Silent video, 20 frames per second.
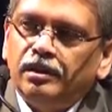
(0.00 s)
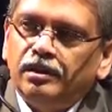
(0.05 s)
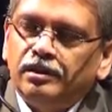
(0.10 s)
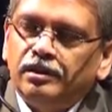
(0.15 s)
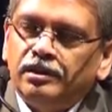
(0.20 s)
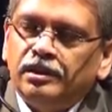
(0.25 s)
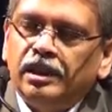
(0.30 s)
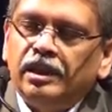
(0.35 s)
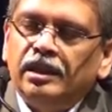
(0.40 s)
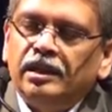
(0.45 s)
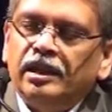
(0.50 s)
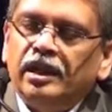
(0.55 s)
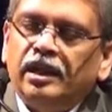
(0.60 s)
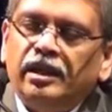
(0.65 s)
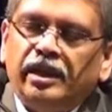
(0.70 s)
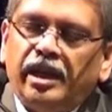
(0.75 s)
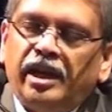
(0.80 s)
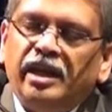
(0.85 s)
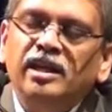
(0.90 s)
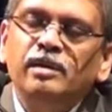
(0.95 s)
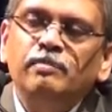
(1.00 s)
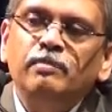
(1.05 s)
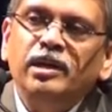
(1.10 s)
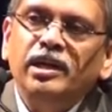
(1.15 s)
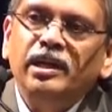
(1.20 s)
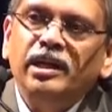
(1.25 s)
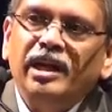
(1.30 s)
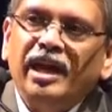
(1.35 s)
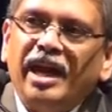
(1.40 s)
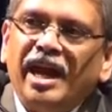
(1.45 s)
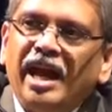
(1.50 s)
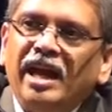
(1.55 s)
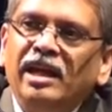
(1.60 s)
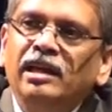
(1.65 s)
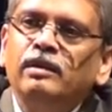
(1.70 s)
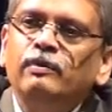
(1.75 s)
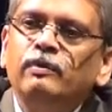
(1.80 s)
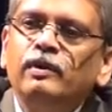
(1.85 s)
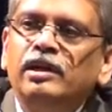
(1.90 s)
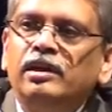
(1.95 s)
said that anybody
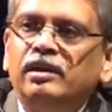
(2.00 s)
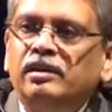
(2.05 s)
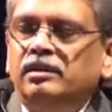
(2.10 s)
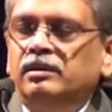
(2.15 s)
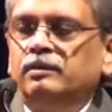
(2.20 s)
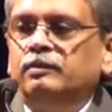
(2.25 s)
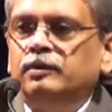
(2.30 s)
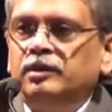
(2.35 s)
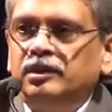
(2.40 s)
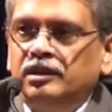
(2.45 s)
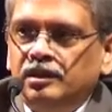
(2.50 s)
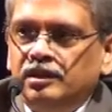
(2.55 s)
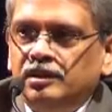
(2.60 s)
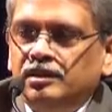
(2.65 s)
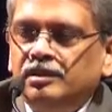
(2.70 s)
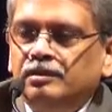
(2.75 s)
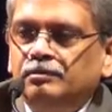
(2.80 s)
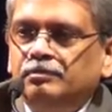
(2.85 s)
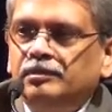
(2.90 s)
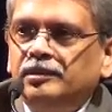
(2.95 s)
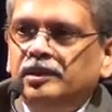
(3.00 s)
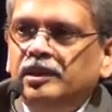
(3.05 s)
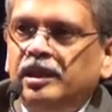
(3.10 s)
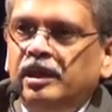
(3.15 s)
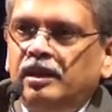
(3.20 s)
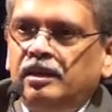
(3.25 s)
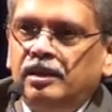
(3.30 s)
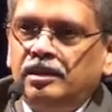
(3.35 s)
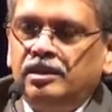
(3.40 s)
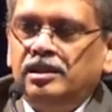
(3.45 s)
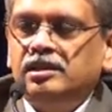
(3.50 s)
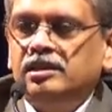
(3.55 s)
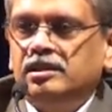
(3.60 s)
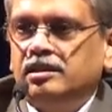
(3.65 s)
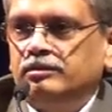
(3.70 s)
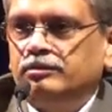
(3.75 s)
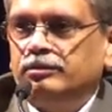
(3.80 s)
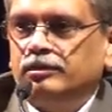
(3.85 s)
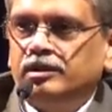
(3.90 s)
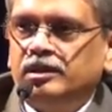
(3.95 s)
anywhere in the world can
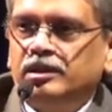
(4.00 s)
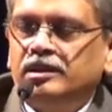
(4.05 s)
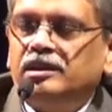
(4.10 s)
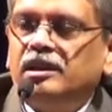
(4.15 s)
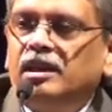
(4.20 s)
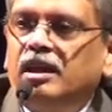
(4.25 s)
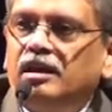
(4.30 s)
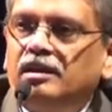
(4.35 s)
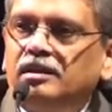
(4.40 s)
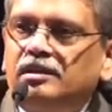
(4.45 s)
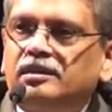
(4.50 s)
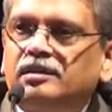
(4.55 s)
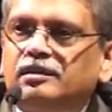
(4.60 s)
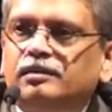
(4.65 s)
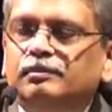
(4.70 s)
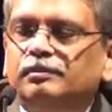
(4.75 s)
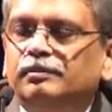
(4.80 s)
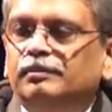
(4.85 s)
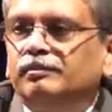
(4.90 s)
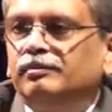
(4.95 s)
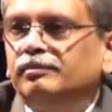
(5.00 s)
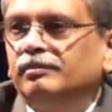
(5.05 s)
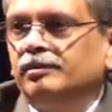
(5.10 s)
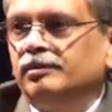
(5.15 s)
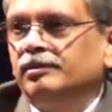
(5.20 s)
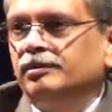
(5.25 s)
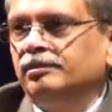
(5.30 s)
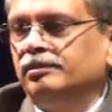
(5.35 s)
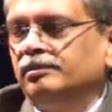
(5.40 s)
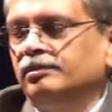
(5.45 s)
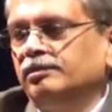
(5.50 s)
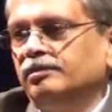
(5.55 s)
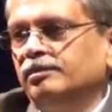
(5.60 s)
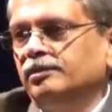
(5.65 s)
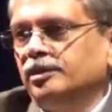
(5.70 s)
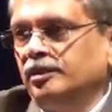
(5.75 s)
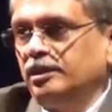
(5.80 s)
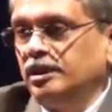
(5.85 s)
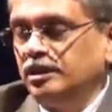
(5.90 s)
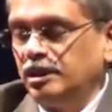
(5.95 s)
register for this class.
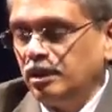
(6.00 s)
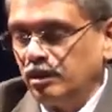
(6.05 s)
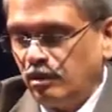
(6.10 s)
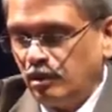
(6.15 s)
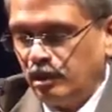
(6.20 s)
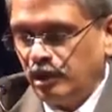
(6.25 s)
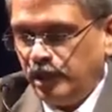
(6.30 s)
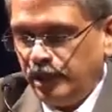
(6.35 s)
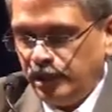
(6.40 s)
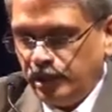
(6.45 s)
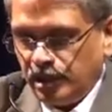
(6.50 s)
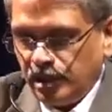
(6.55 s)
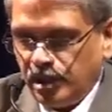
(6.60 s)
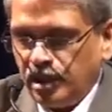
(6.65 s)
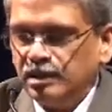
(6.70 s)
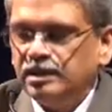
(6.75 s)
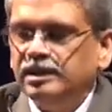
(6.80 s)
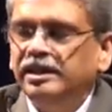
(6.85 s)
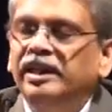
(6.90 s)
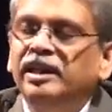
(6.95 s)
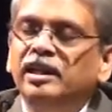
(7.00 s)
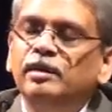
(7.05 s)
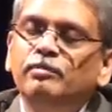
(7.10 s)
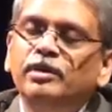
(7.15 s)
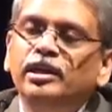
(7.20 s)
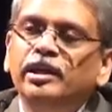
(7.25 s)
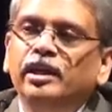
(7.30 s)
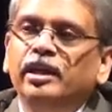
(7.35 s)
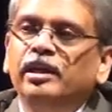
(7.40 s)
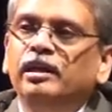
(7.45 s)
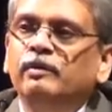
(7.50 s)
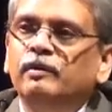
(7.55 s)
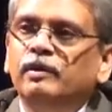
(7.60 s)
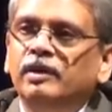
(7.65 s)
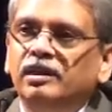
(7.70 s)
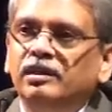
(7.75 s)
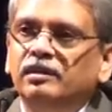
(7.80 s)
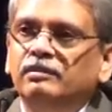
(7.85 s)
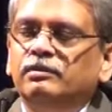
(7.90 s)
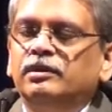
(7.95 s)
So there's an online class, anybody
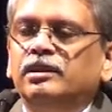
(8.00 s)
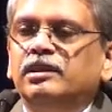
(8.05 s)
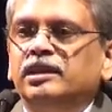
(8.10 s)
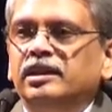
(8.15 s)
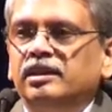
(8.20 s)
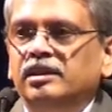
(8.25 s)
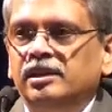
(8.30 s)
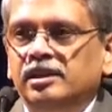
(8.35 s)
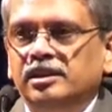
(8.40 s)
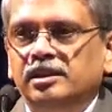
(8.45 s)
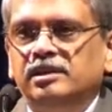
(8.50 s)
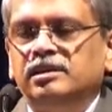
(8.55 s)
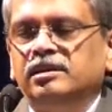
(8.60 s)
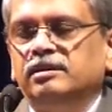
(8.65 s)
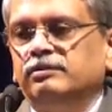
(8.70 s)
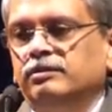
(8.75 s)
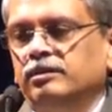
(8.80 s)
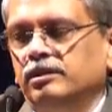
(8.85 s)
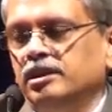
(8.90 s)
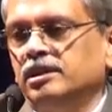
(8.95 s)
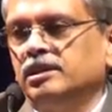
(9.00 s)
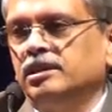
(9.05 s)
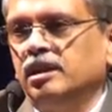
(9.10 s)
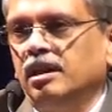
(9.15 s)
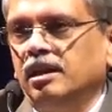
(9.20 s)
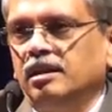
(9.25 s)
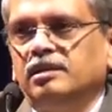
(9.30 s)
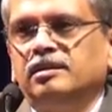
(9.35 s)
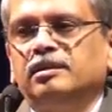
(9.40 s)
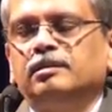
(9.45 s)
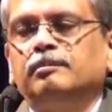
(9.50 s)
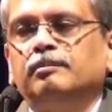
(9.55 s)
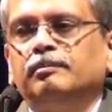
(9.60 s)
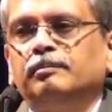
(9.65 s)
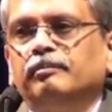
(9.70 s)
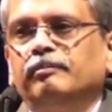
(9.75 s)
anywhere in the world can register for this class.